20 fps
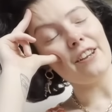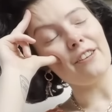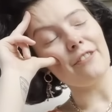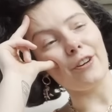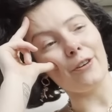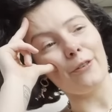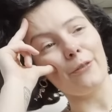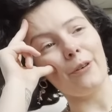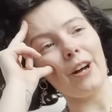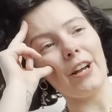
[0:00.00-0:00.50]

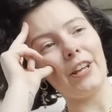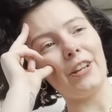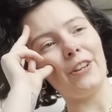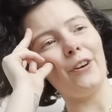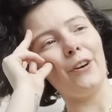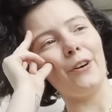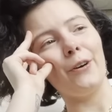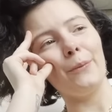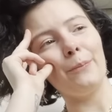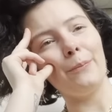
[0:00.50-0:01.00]
era, why
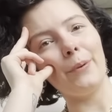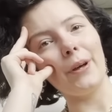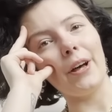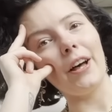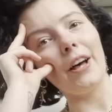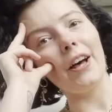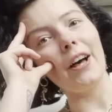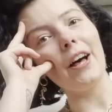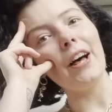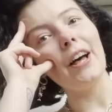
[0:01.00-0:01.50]
not?
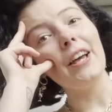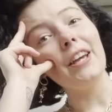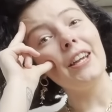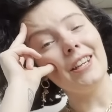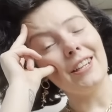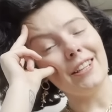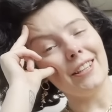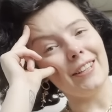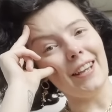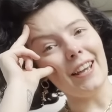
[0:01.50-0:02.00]
But
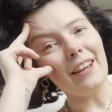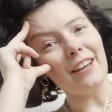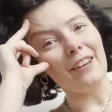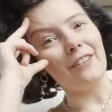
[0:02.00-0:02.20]
yeah,